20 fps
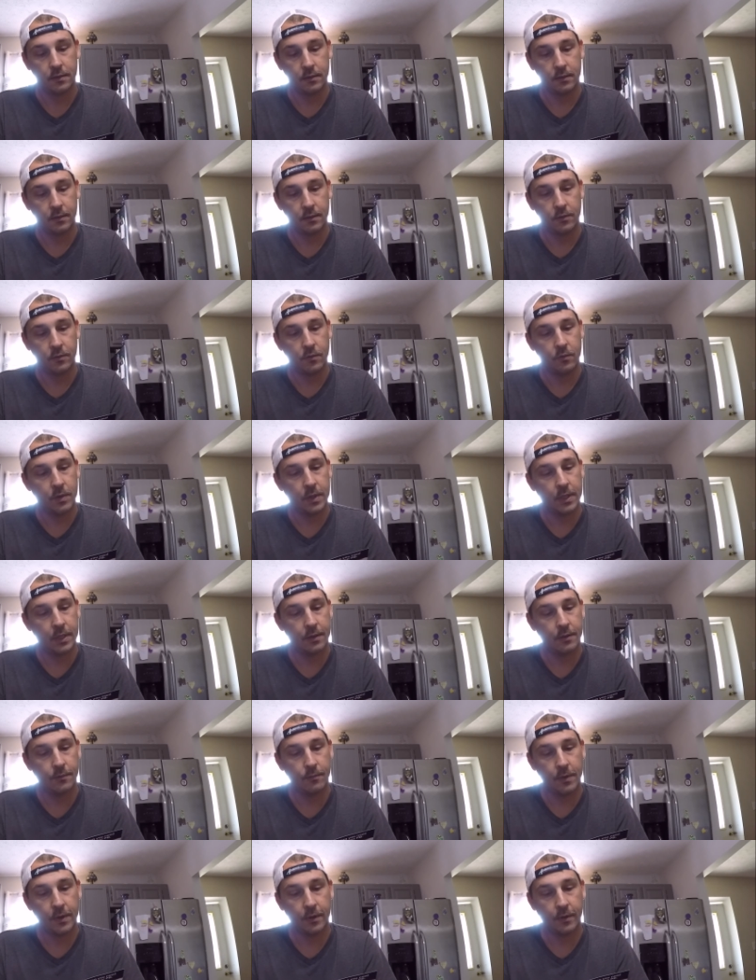Little
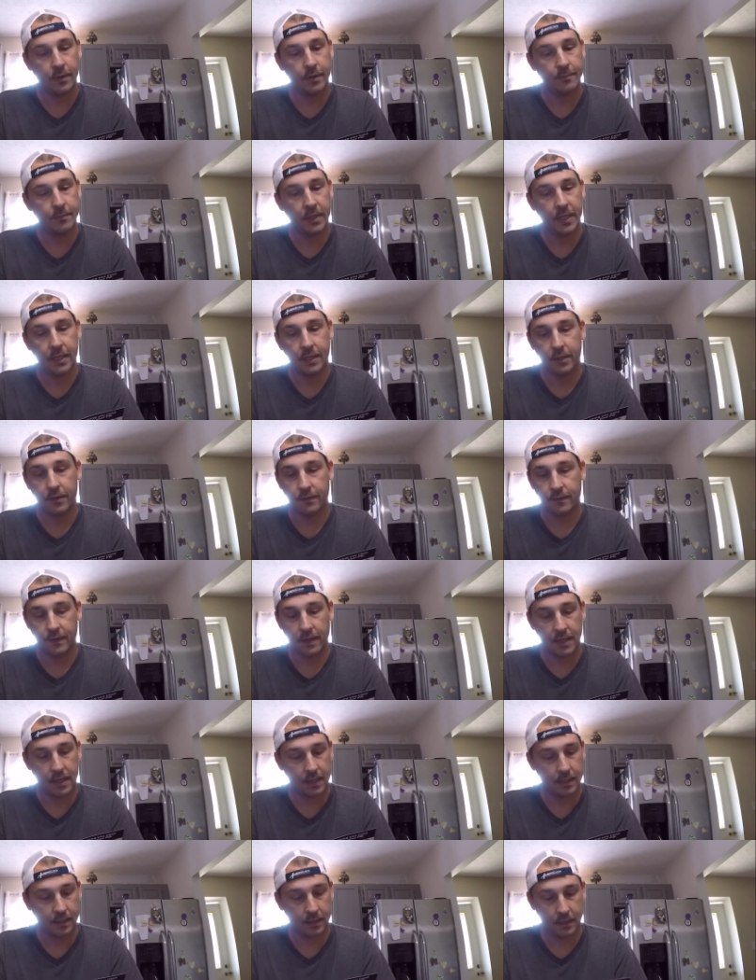uh, welcome letter
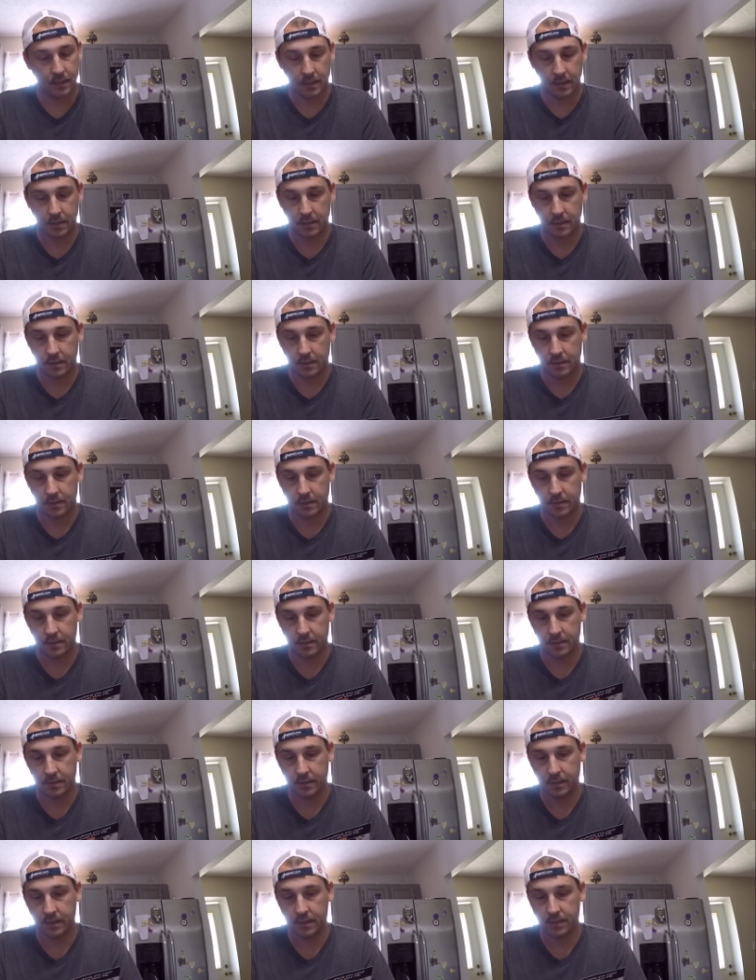thing here.
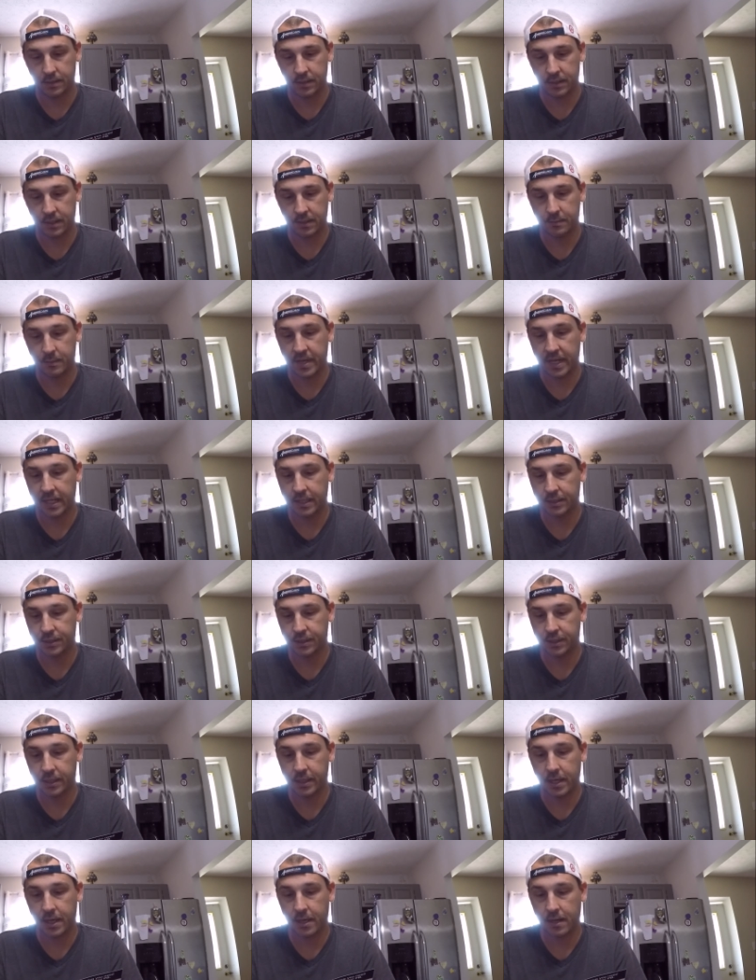Tells you the baits
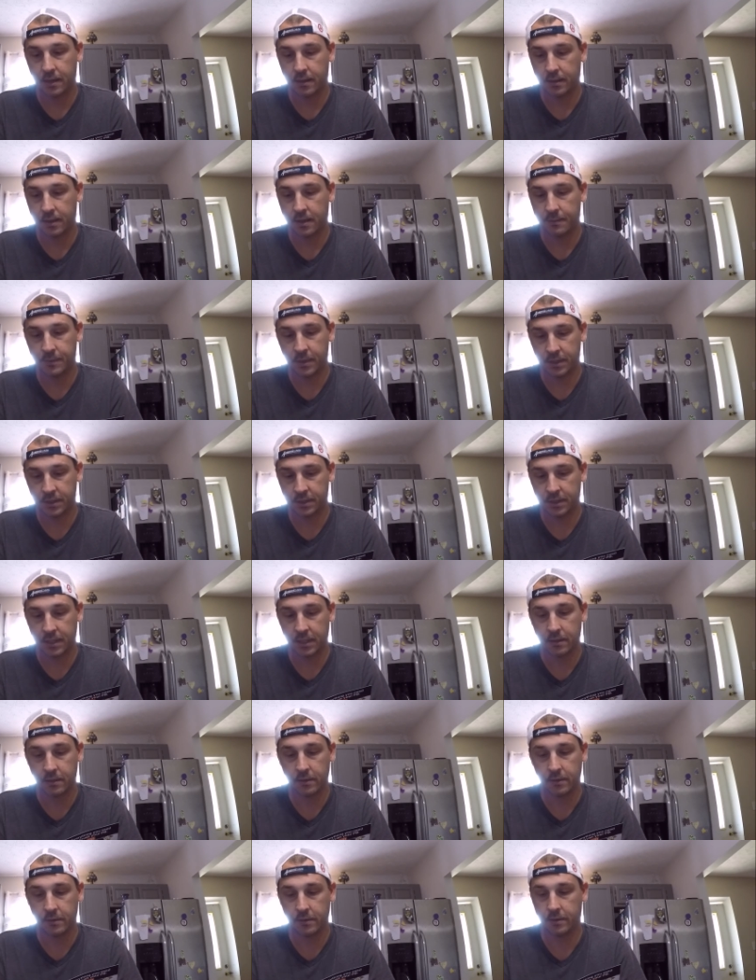you got, how much they
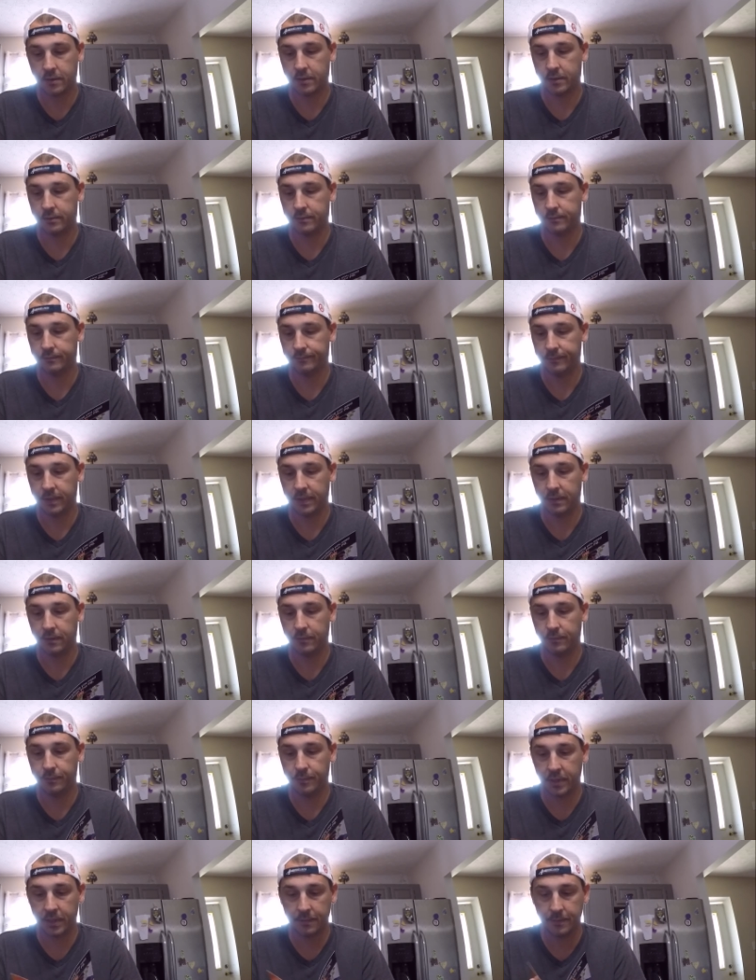are, and, you know,
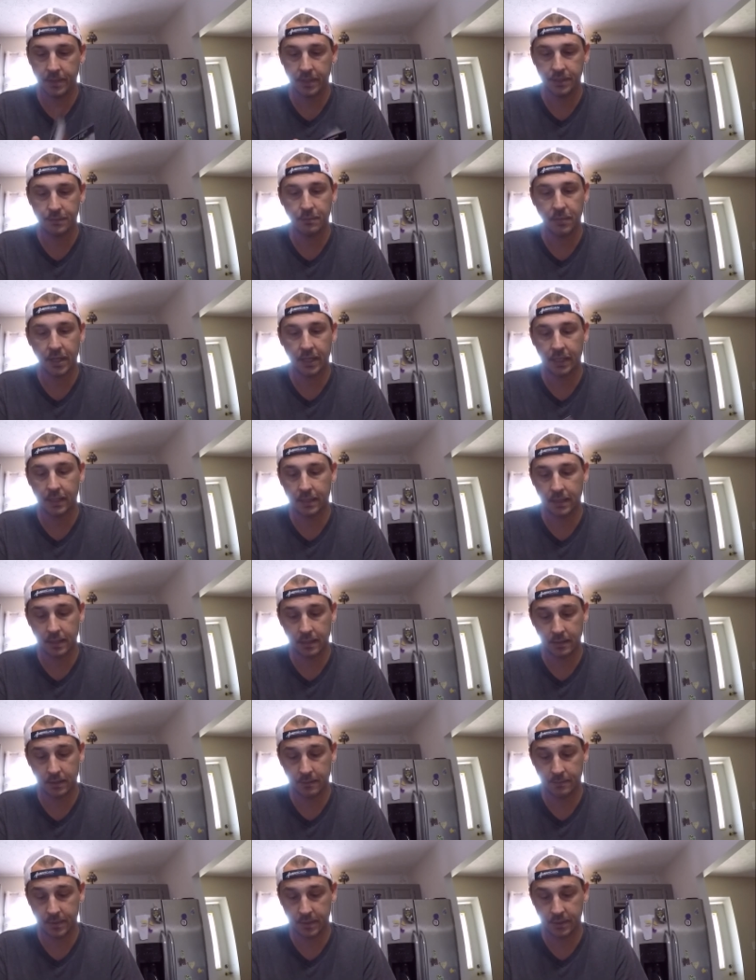pretty much breaking
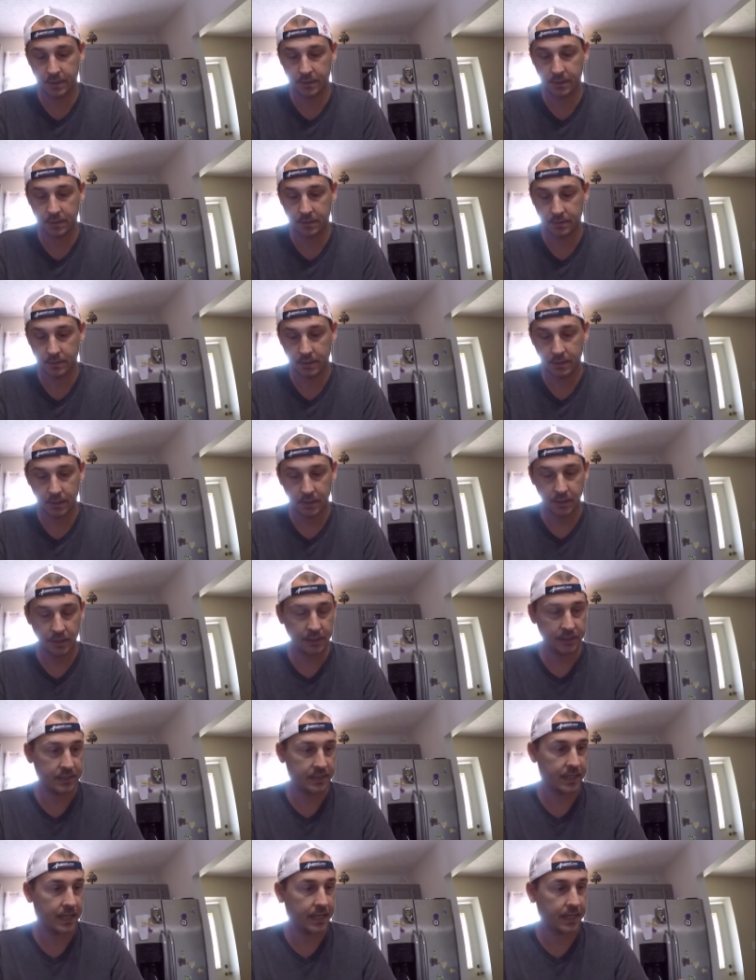down how much you
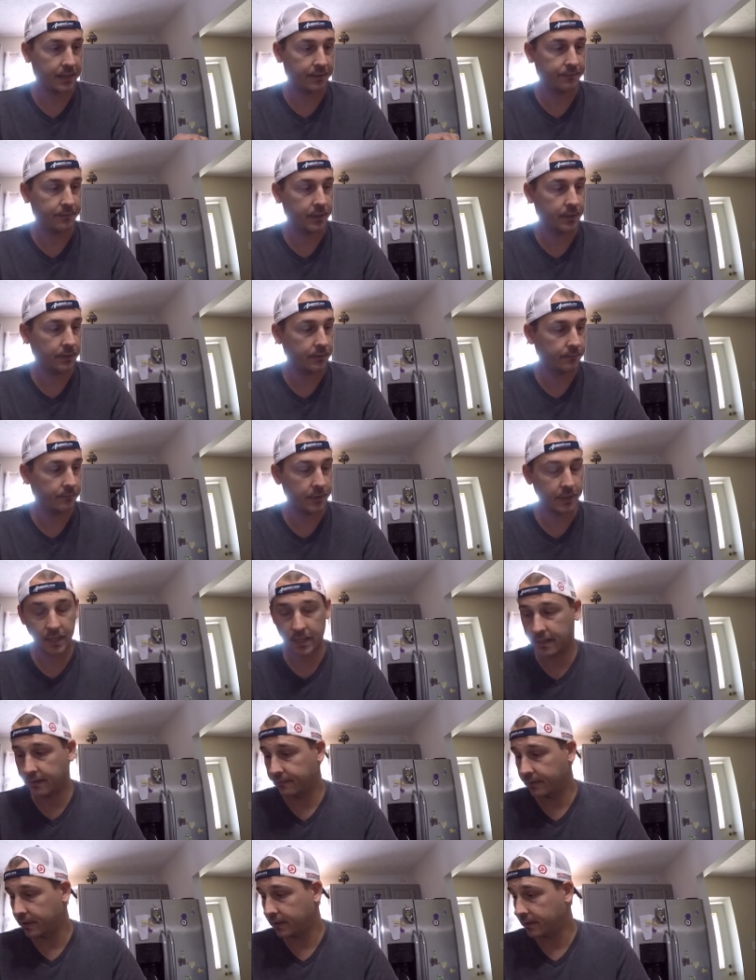saved, what
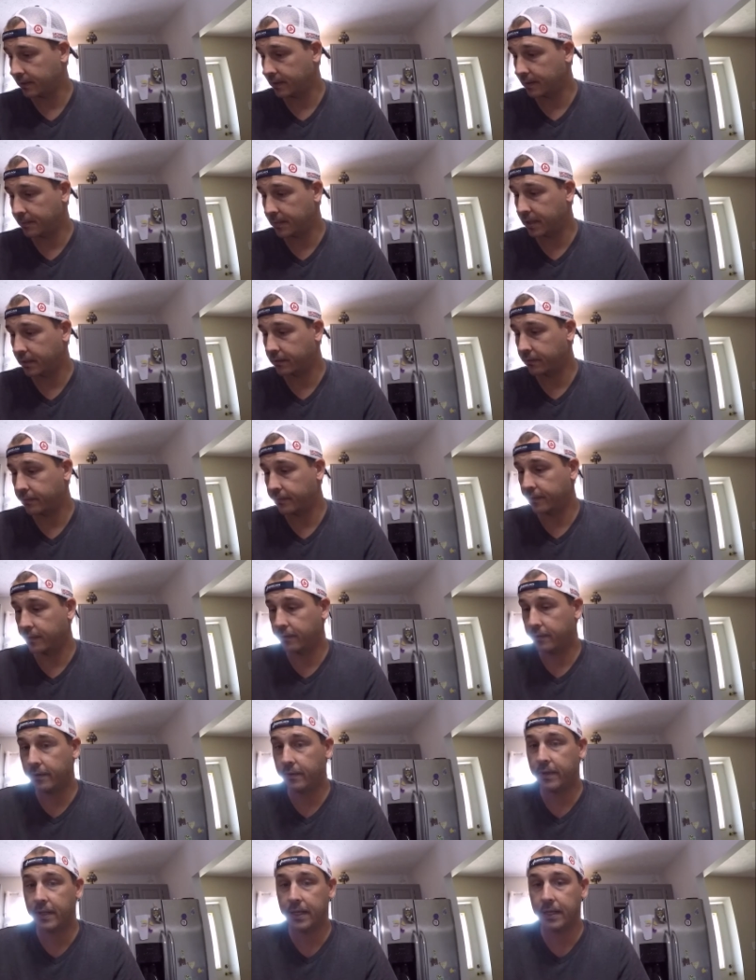have you. I'm not going
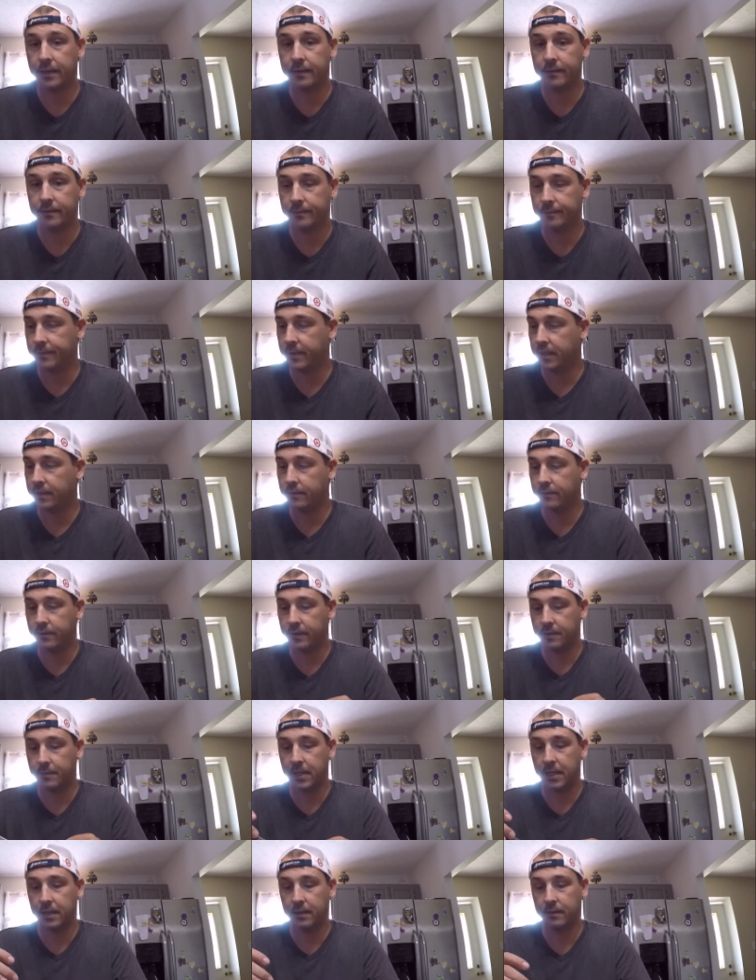through all that. I'm not doing the
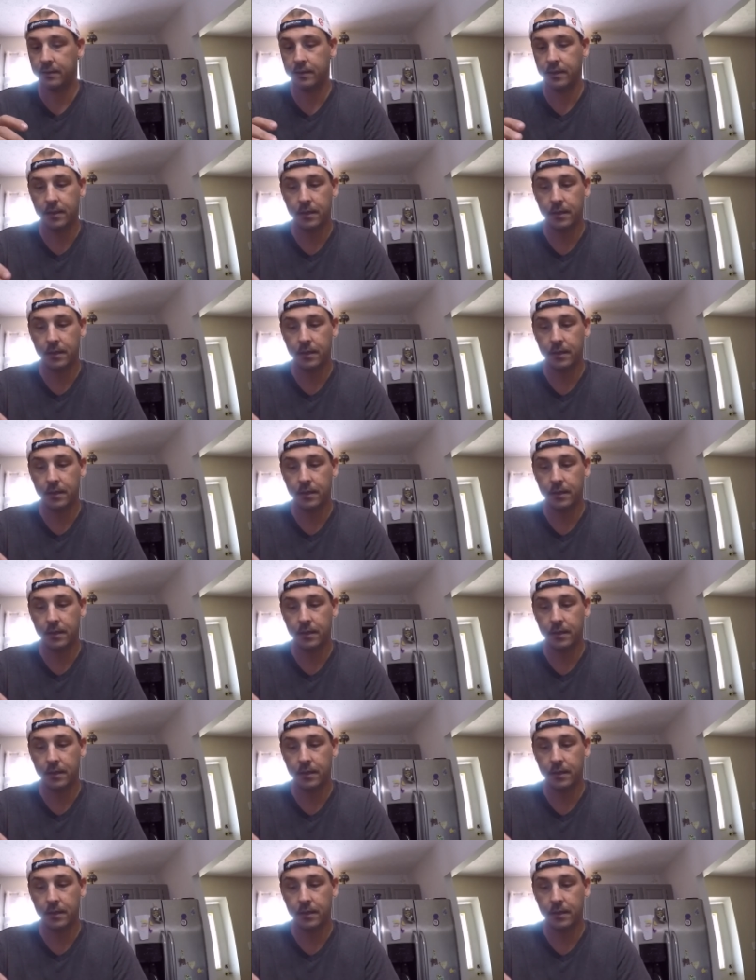math.